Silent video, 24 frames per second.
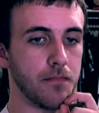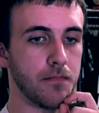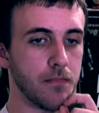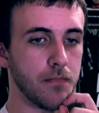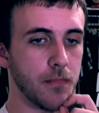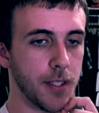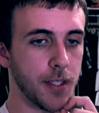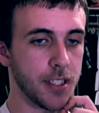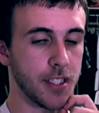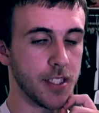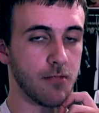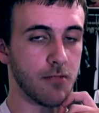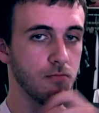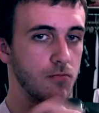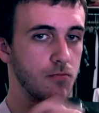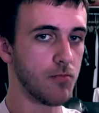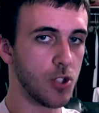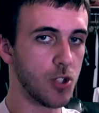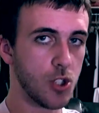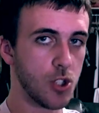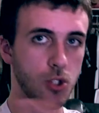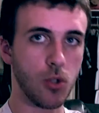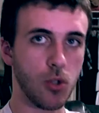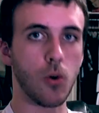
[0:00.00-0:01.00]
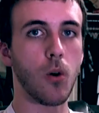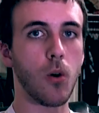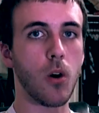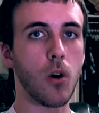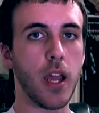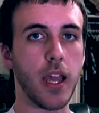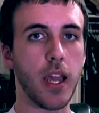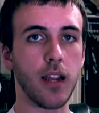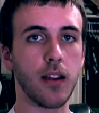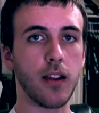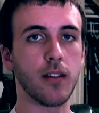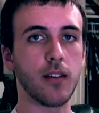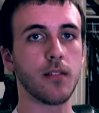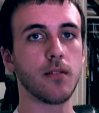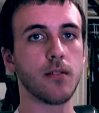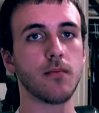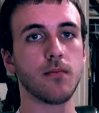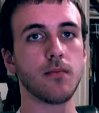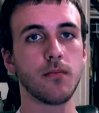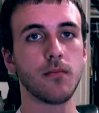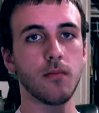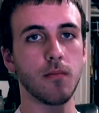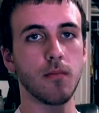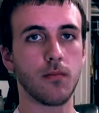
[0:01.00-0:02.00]
It's soaring
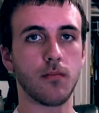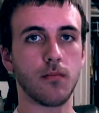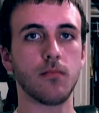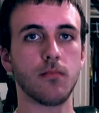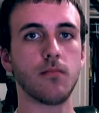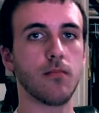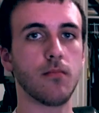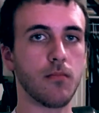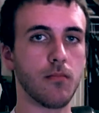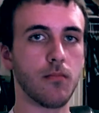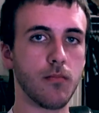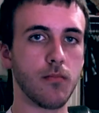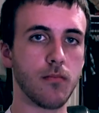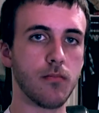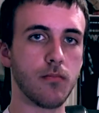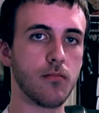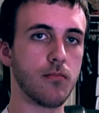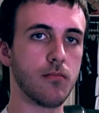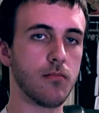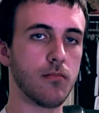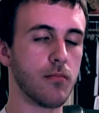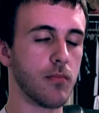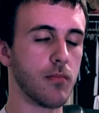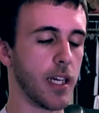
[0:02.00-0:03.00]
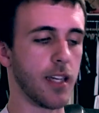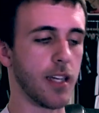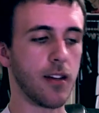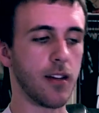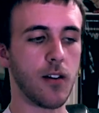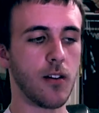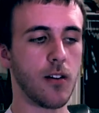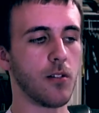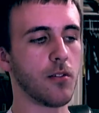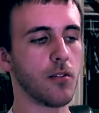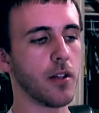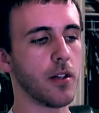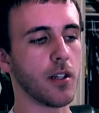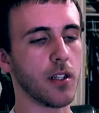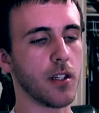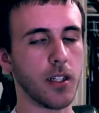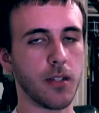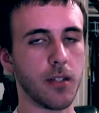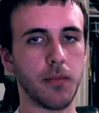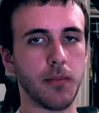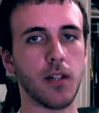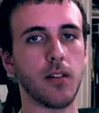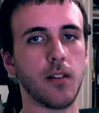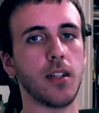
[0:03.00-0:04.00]
like all their
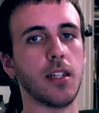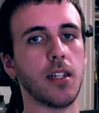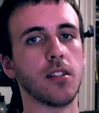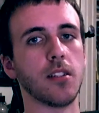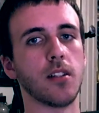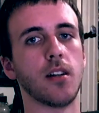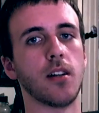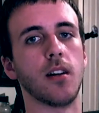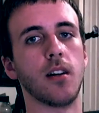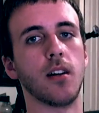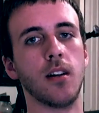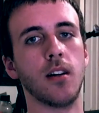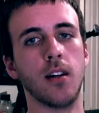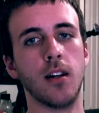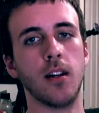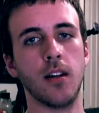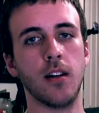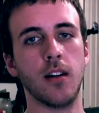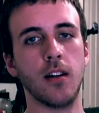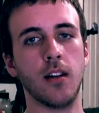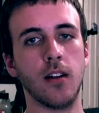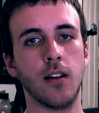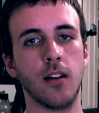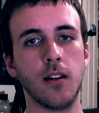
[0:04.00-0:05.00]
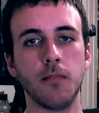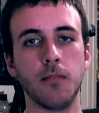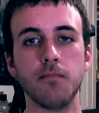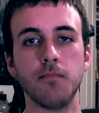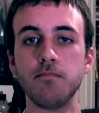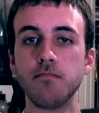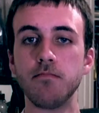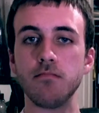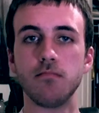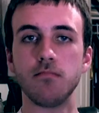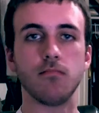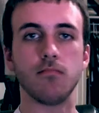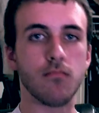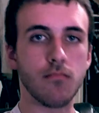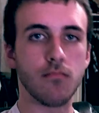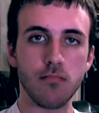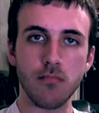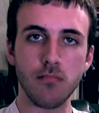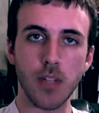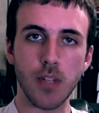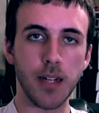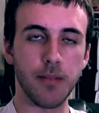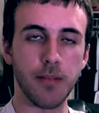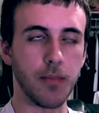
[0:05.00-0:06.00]
good melodies are.
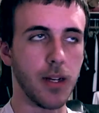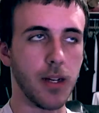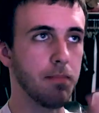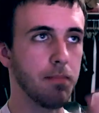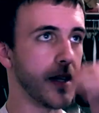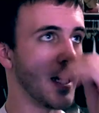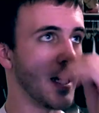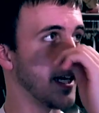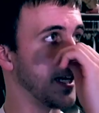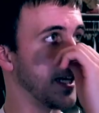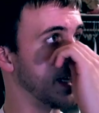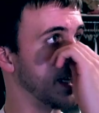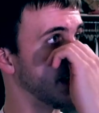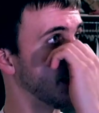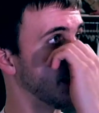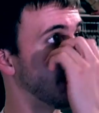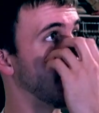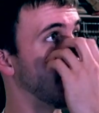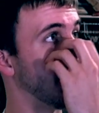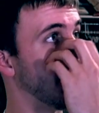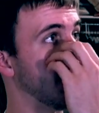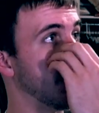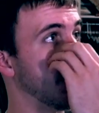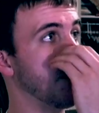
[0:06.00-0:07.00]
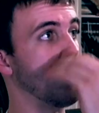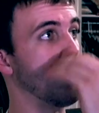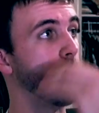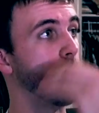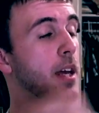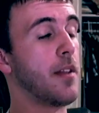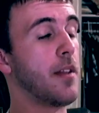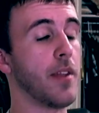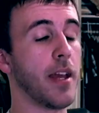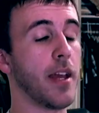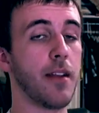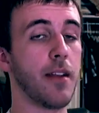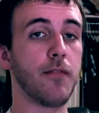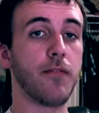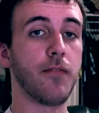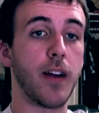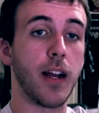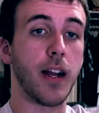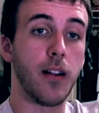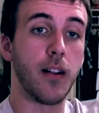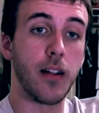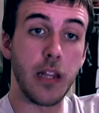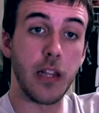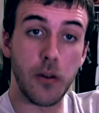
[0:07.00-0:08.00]
I'm digging it. And then
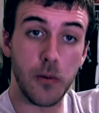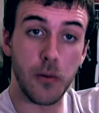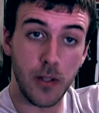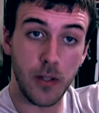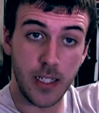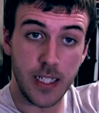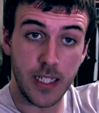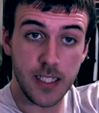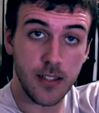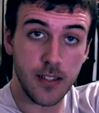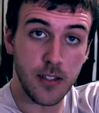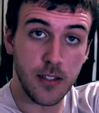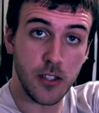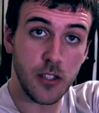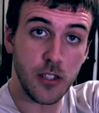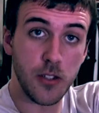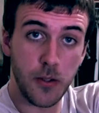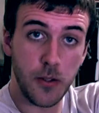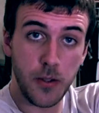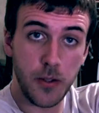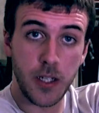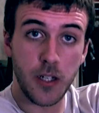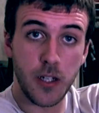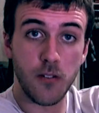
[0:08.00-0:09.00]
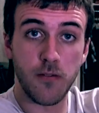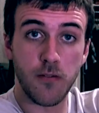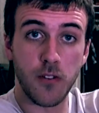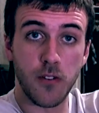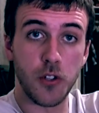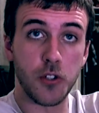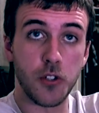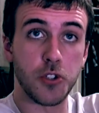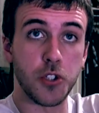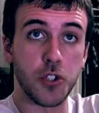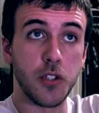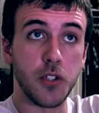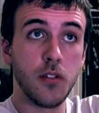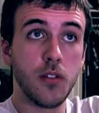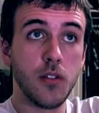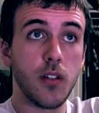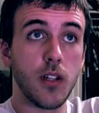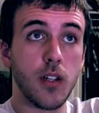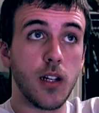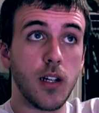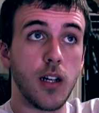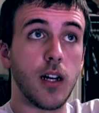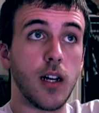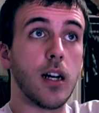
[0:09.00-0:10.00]
finally they released the studio version
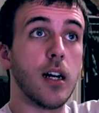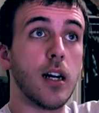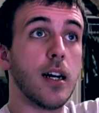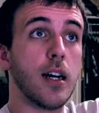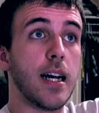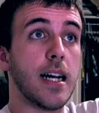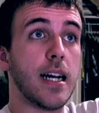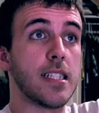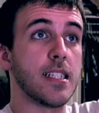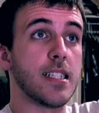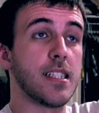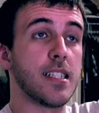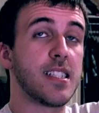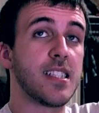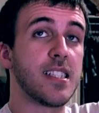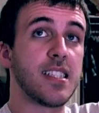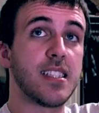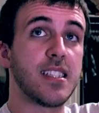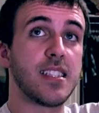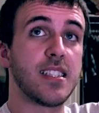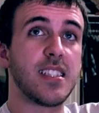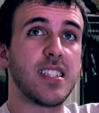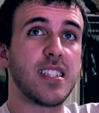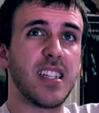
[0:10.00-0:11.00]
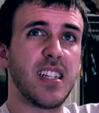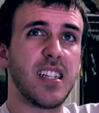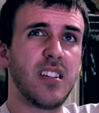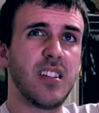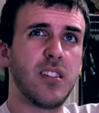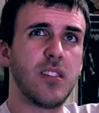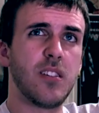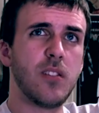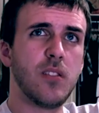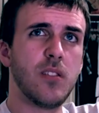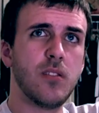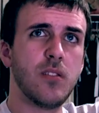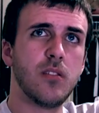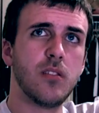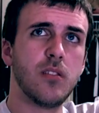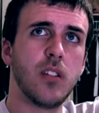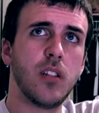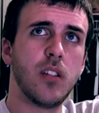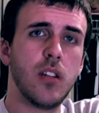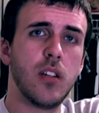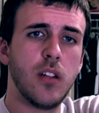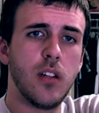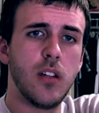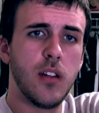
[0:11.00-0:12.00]
as a single,
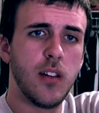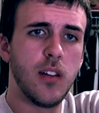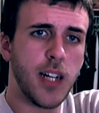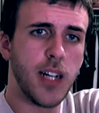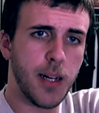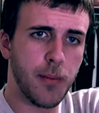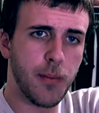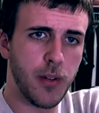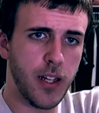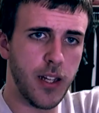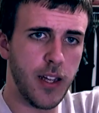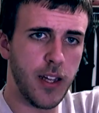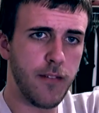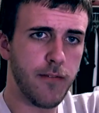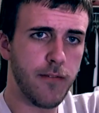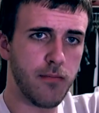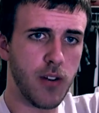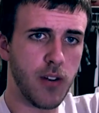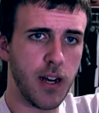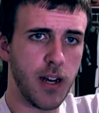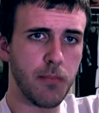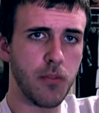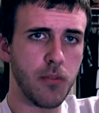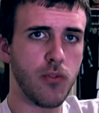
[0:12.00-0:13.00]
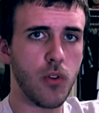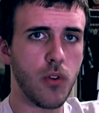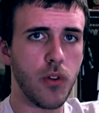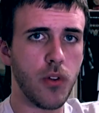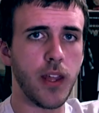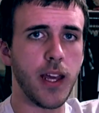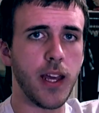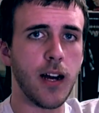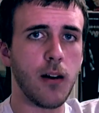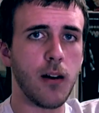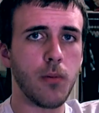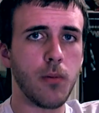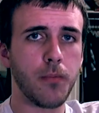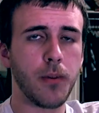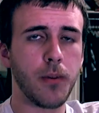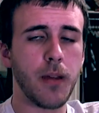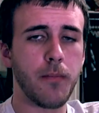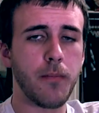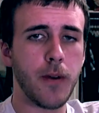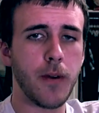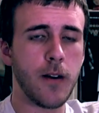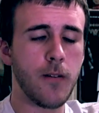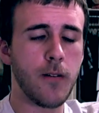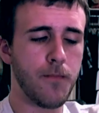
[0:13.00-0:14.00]
I believe, right before the album
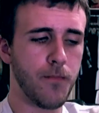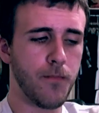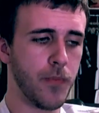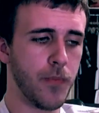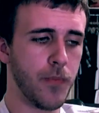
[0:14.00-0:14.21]
came out.